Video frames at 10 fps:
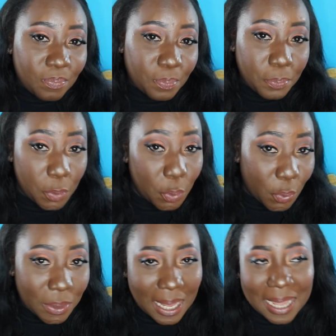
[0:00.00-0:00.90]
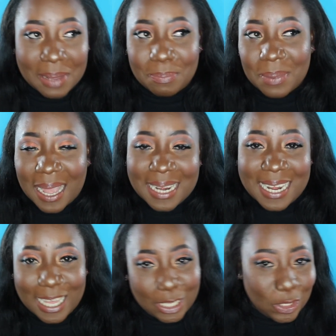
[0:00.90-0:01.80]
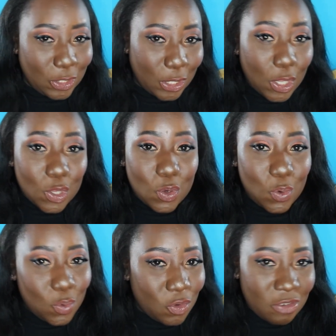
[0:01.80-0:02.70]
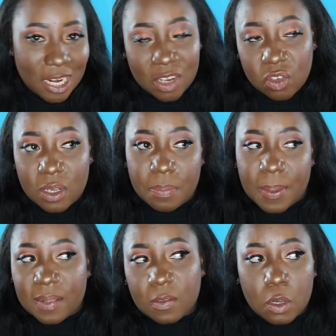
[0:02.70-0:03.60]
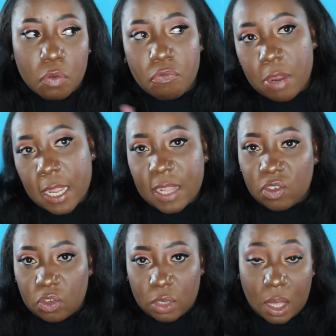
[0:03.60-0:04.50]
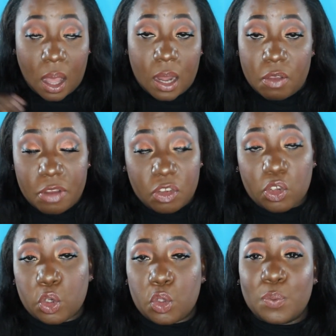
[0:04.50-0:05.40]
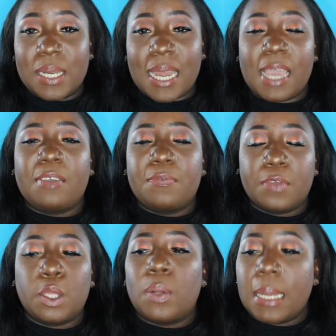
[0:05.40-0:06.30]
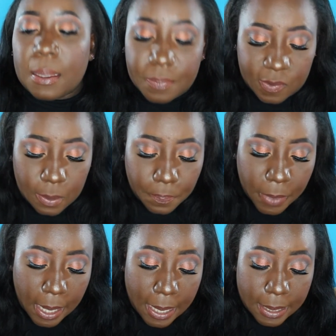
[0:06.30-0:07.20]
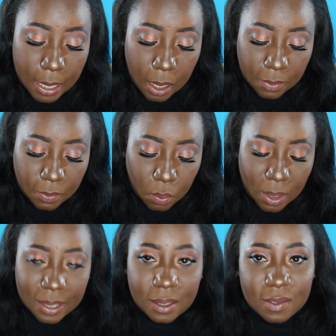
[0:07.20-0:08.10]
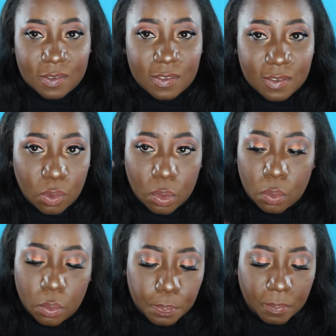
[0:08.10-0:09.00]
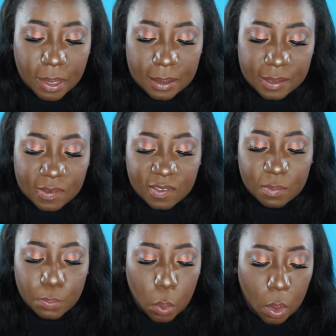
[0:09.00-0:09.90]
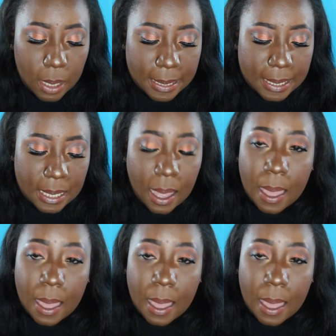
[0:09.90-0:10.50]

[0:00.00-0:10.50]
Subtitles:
nude. I am kind of like in the nude range, so it depends on the range, the color range that you would like for your lips. The other one is Solo, and this is more on the